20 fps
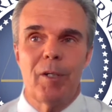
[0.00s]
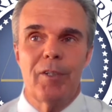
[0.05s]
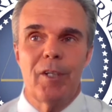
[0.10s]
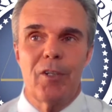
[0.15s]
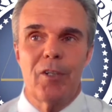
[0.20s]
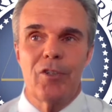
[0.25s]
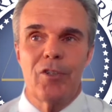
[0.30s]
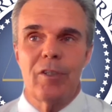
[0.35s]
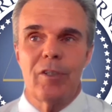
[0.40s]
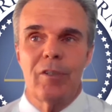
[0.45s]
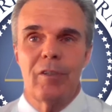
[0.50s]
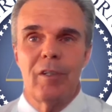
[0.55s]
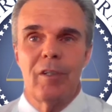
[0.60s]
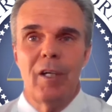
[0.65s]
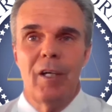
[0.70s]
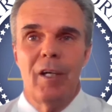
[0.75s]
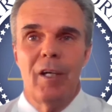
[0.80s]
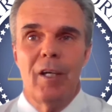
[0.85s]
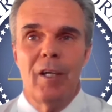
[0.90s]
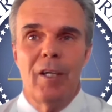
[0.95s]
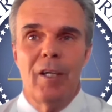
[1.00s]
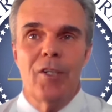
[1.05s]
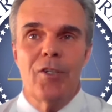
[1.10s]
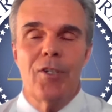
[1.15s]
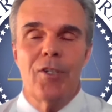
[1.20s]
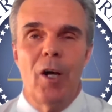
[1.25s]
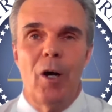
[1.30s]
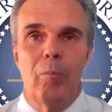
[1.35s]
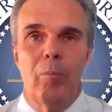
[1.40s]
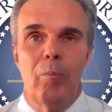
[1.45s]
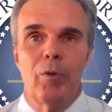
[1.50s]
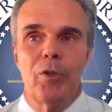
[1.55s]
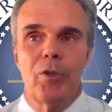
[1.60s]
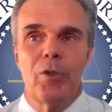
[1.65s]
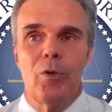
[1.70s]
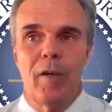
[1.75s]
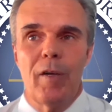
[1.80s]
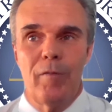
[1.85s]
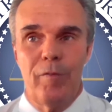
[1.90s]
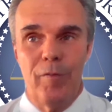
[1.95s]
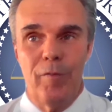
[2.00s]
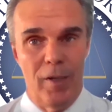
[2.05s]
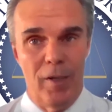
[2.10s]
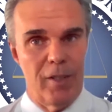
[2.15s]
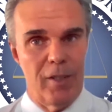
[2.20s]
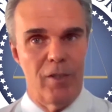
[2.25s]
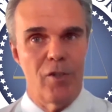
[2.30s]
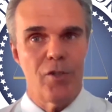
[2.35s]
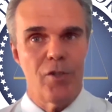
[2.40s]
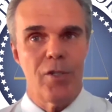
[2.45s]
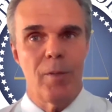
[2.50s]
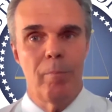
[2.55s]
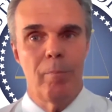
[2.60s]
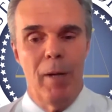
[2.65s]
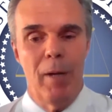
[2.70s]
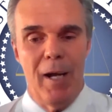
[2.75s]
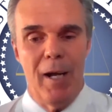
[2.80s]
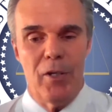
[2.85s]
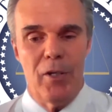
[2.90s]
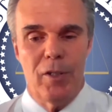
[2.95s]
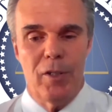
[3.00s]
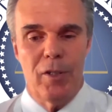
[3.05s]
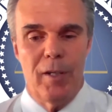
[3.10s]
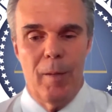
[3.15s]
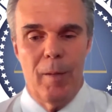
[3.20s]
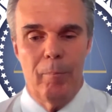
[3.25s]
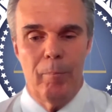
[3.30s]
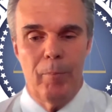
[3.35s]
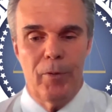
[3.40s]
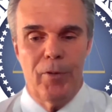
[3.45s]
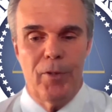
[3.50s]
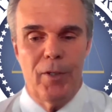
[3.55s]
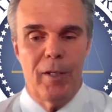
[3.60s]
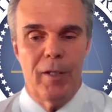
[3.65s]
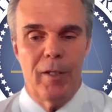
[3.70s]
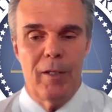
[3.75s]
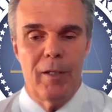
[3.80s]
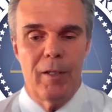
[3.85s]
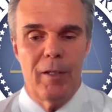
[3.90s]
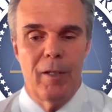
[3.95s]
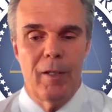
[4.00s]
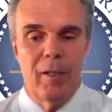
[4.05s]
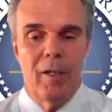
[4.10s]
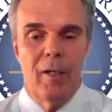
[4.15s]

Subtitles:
addiction. His help with the grant funding and his compassion and empathy